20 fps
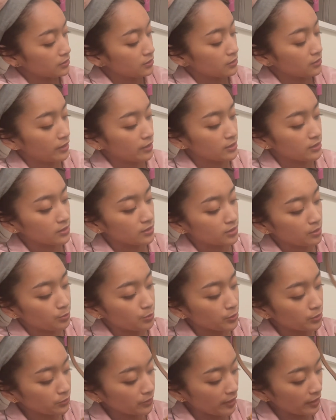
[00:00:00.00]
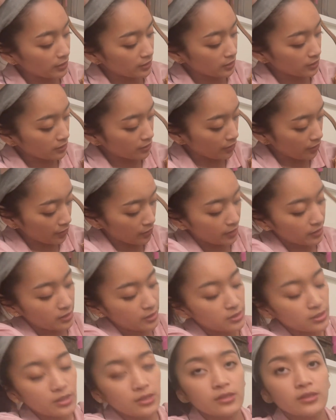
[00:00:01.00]
nice zipper lining there, and
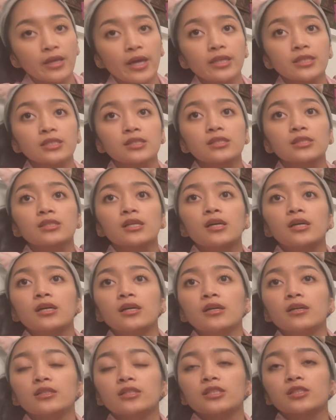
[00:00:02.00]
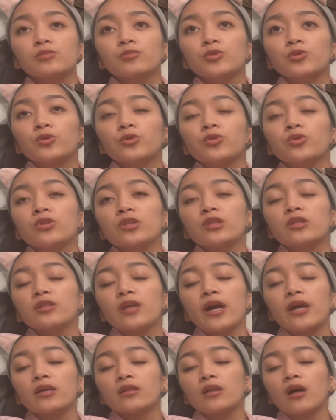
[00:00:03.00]
it's a nice smooth
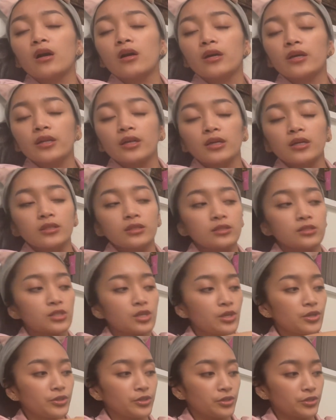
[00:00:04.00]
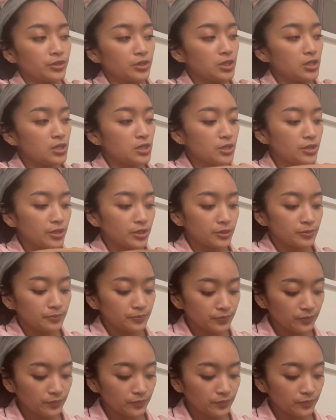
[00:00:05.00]
nylon interior here.